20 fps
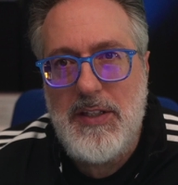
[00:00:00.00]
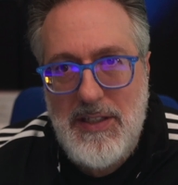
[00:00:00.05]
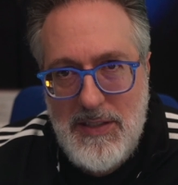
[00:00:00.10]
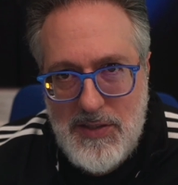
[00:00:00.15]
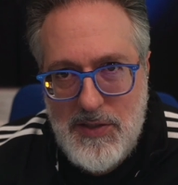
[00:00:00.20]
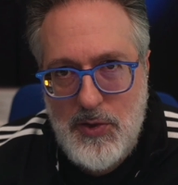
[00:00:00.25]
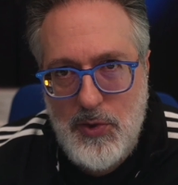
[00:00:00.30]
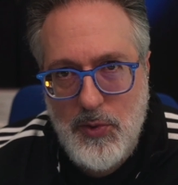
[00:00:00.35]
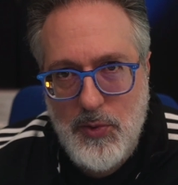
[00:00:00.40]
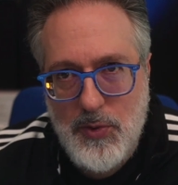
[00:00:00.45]

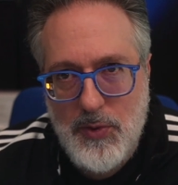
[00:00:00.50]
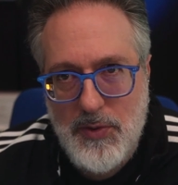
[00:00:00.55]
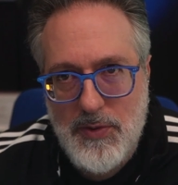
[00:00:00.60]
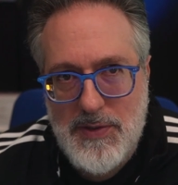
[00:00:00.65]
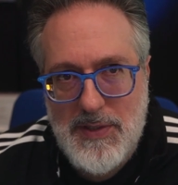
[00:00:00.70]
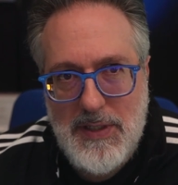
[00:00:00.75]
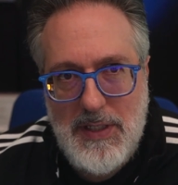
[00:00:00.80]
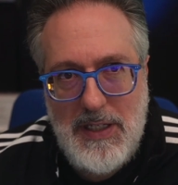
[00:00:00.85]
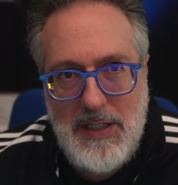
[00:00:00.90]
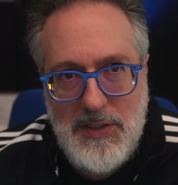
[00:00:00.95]
these
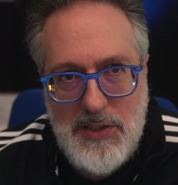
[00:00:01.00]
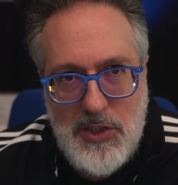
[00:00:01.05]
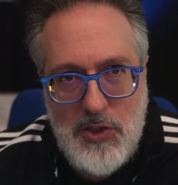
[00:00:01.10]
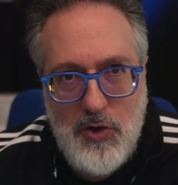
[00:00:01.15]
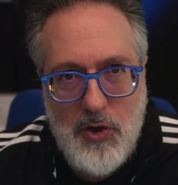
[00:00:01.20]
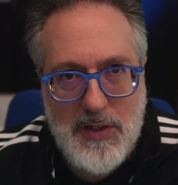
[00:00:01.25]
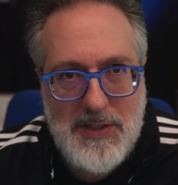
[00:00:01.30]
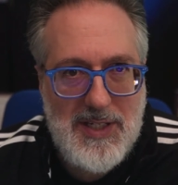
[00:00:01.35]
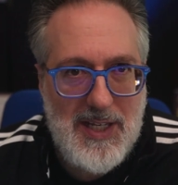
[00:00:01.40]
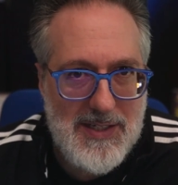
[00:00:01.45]
tools into
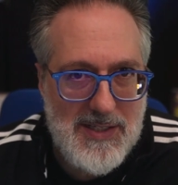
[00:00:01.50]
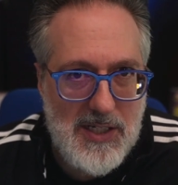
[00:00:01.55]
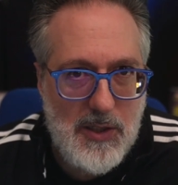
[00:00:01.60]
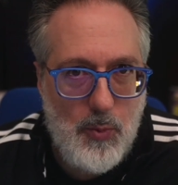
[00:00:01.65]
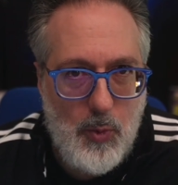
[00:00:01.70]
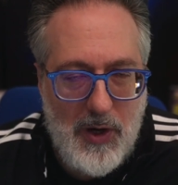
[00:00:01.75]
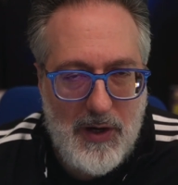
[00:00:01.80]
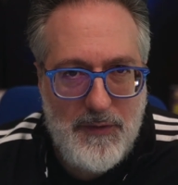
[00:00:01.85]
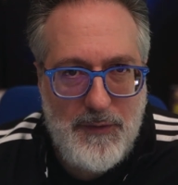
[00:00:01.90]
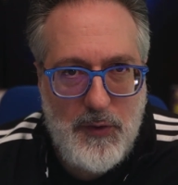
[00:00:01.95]
your testing
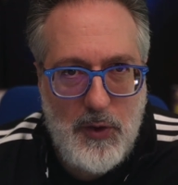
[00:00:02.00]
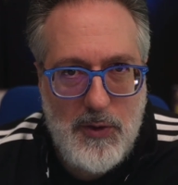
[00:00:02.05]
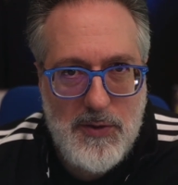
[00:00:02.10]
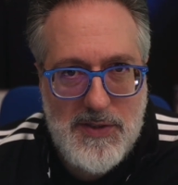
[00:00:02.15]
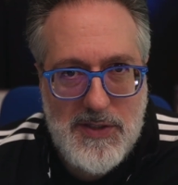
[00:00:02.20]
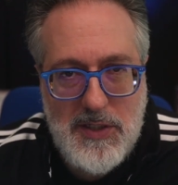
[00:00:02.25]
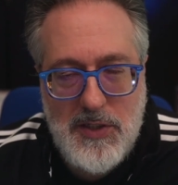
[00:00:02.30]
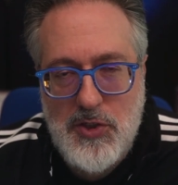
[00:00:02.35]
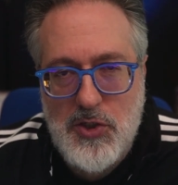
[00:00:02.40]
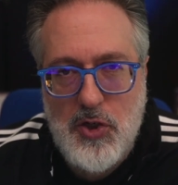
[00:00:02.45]

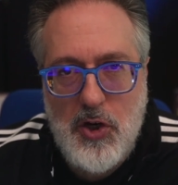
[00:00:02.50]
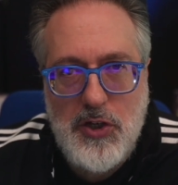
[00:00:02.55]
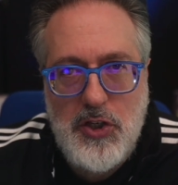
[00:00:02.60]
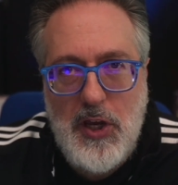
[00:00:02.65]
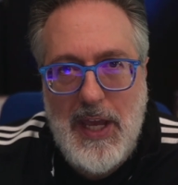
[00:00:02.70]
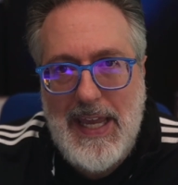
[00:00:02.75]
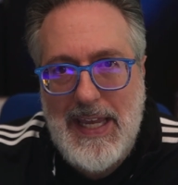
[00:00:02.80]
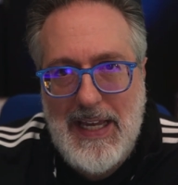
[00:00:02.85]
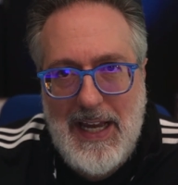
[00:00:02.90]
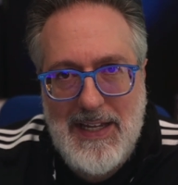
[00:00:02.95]
workflows to ensure
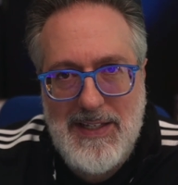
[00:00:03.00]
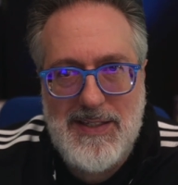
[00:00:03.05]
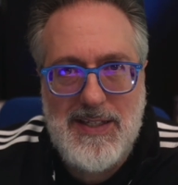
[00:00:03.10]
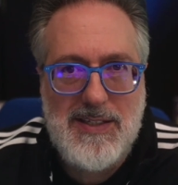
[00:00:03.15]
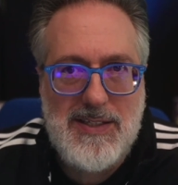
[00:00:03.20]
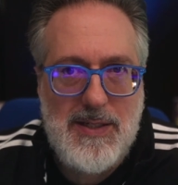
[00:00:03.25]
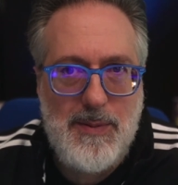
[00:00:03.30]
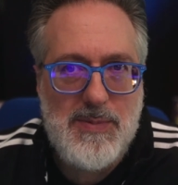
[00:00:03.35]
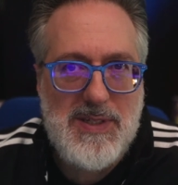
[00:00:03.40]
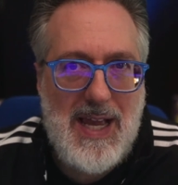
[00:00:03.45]
your AI
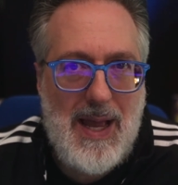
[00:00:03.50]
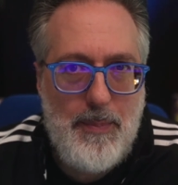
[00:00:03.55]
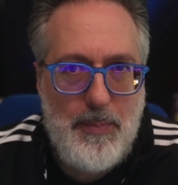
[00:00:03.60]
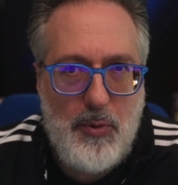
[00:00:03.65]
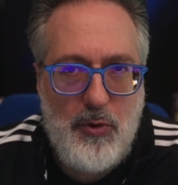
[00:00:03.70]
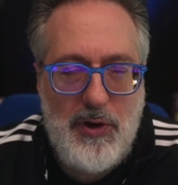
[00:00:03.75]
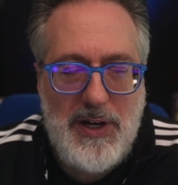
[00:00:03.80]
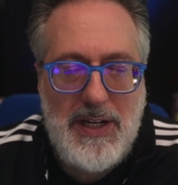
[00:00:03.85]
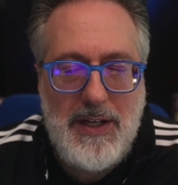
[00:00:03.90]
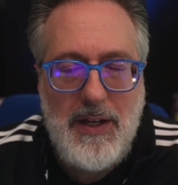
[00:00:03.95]
systems
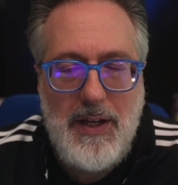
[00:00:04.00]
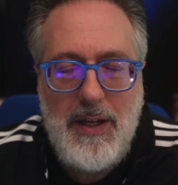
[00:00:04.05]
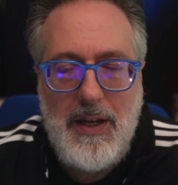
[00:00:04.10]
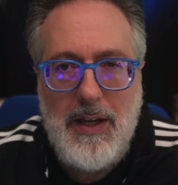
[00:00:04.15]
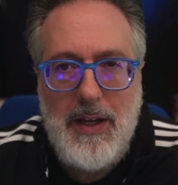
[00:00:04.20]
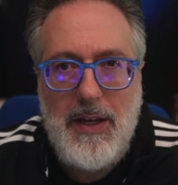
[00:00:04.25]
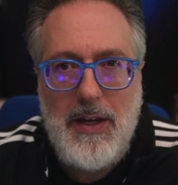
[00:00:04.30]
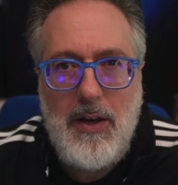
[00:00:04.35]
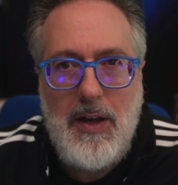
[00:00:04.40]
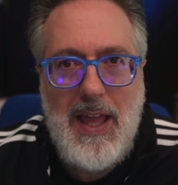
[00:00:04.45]
operate
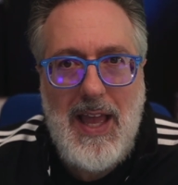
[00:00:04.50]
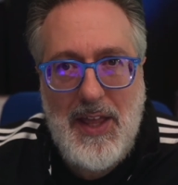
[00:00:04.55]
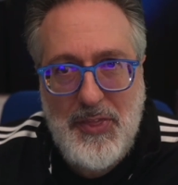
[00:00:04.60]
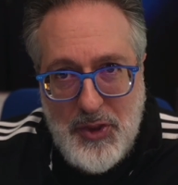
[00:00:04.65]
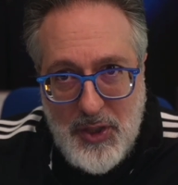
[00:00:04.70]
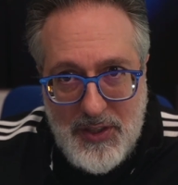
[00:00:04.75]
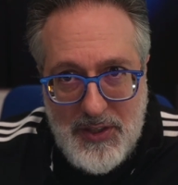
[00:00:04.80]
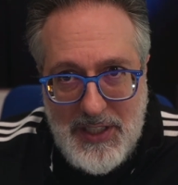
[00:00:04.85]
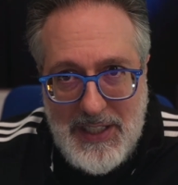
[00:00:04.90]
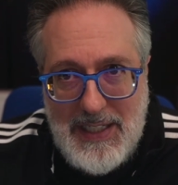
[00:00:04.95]

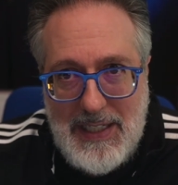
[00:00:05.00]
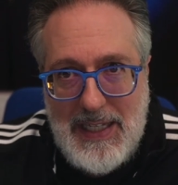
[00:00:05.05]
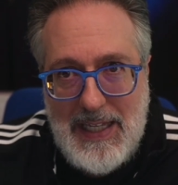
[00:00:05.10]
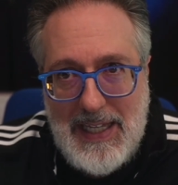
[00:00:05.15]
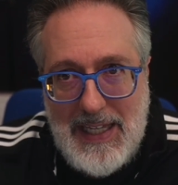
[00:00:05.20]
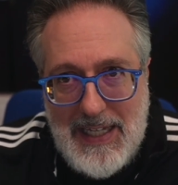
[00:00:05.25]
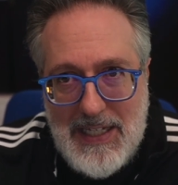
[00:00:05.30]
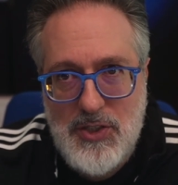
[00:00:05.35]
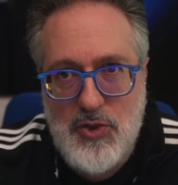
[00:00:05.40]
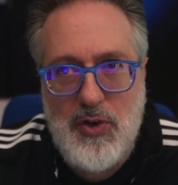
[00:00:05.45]
ethically
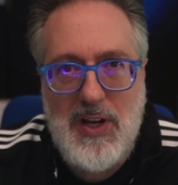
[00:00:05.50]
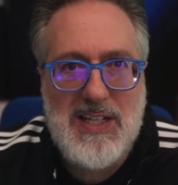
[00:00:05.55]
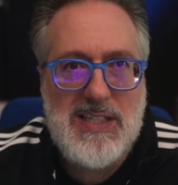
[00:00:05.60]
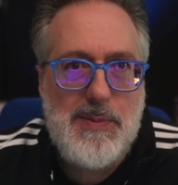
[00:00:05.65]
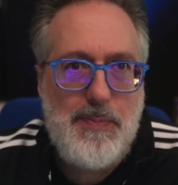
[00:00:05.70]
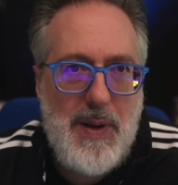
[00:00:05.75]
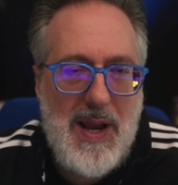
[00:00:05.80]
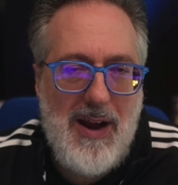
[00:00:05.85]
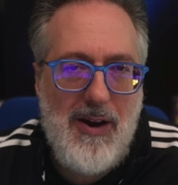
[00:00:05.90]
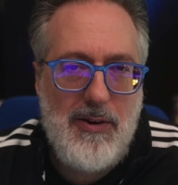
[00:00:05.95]
and
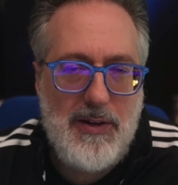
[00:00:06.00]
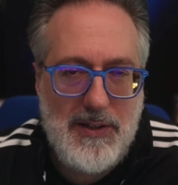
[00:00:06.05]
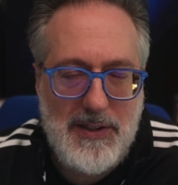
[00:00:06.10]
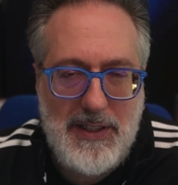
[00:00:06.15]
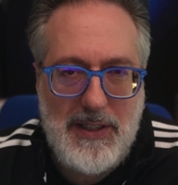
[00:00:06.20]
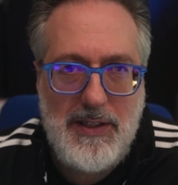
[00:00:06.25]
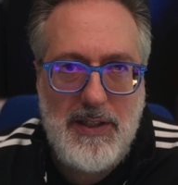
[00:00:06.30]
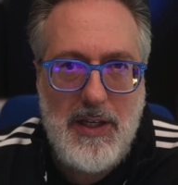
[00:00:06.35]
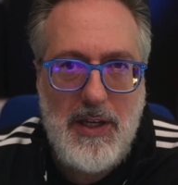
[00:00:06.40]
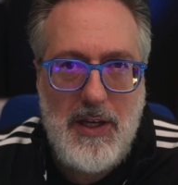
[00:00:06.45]

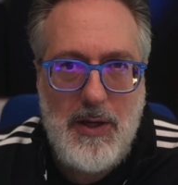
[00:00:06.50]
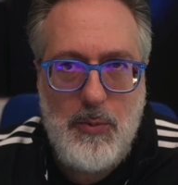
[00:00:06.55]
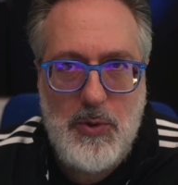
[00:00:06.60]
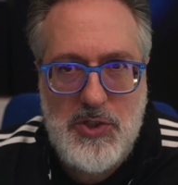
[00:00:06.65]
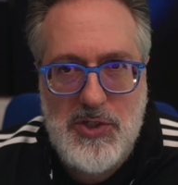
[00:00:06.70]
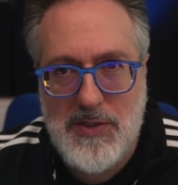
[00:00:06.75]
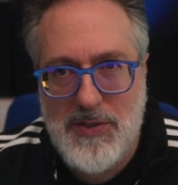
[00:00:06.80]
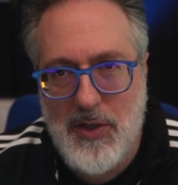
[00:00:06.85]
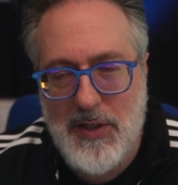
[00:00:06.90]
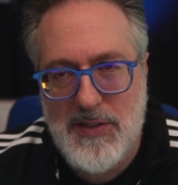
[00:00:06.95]
transparently,
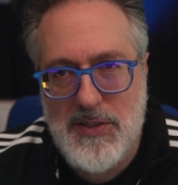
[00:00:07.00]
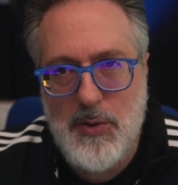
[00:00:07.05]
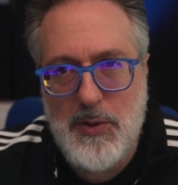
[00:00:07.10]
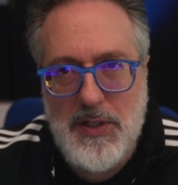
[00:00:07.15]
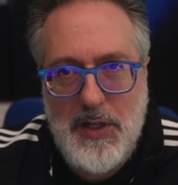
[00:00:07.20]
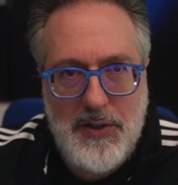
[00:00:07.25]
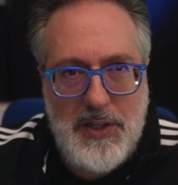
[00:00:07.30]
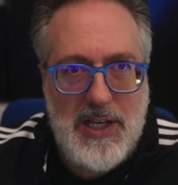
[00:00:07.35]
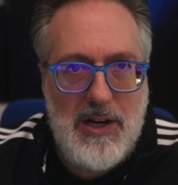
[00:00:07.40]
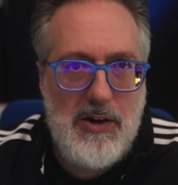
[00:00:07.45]
which is also
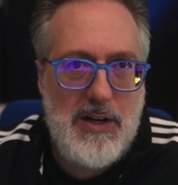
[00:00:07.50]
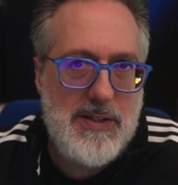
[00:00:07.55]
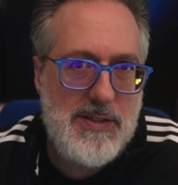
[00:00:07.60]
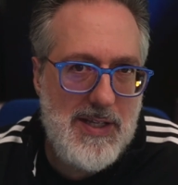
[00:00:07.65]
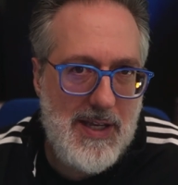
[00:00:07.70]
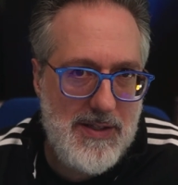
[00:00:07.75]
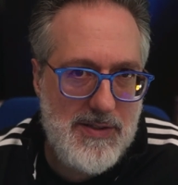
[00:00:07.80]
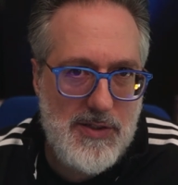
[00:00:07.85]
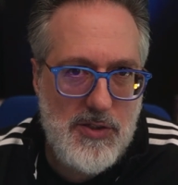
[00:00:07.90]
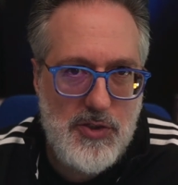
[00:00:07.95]
another area
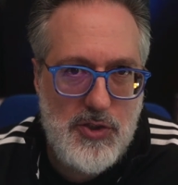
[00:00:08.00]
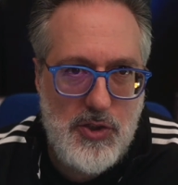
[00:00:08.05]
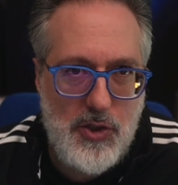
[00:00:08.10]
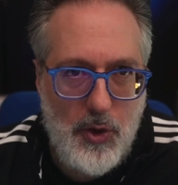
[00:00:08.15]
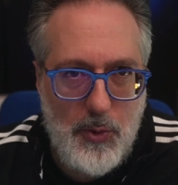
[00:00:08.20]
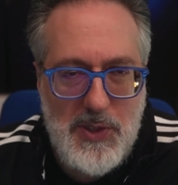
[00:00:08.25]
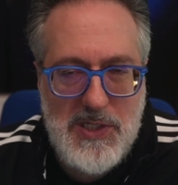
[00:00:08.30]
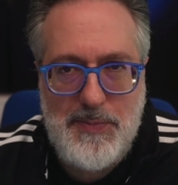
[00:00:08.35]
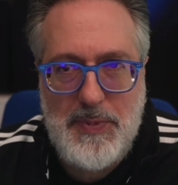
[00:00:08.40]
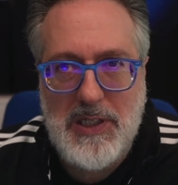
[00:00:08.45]
testers should
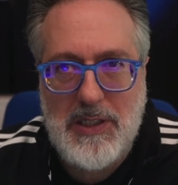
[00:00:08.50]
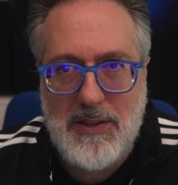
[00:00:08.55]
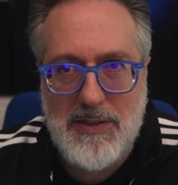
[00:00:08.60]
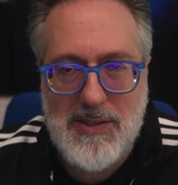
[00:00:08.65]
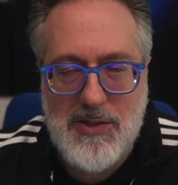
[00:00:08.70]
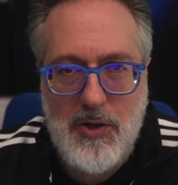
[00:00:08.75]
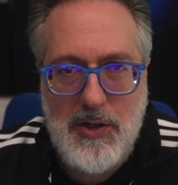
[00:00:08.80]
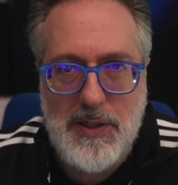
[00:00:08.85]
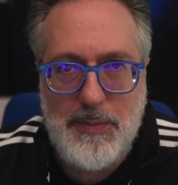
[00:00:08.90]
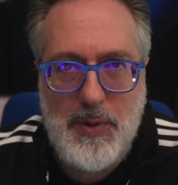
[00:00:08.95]
always be
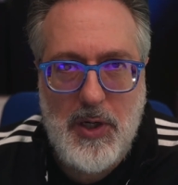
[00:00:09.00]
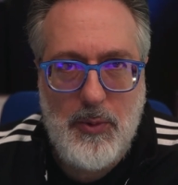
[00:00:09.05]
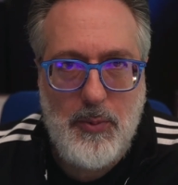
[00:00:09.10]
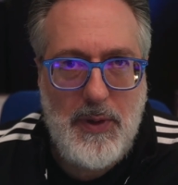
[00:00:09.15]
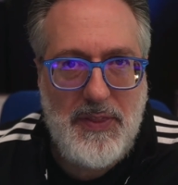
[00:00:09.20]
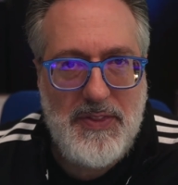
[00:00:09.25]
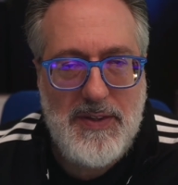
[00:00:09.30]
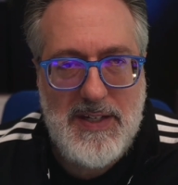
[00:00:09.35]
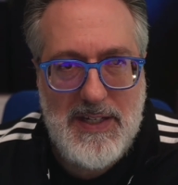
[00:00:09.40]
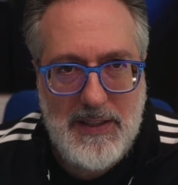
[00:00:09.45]
concerned about
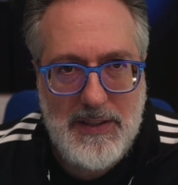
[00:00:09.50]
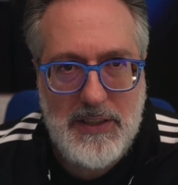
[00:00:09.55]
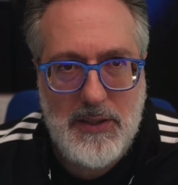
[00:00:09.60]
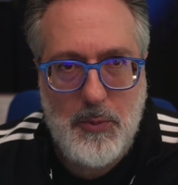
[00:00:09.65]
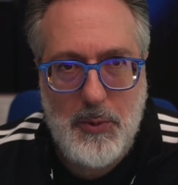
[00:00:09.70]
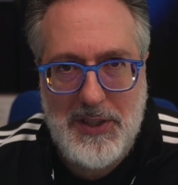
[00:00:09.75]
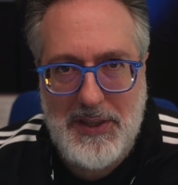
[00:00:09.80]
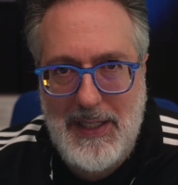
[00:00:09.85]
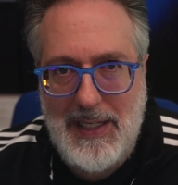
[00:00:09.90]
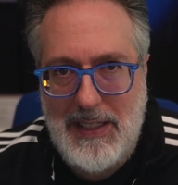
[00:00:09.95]
when dealing
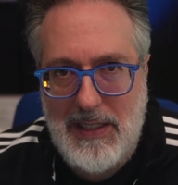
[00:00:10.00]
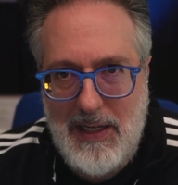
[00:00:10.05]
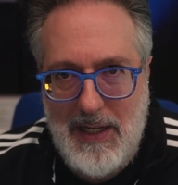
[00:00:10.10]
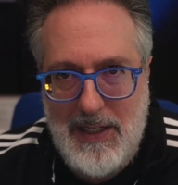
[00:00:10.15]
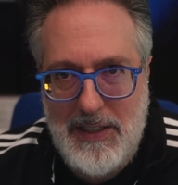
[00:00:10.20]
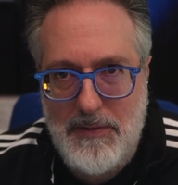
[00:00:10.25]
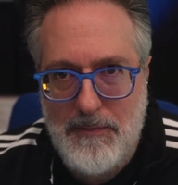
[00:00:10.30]
with AI.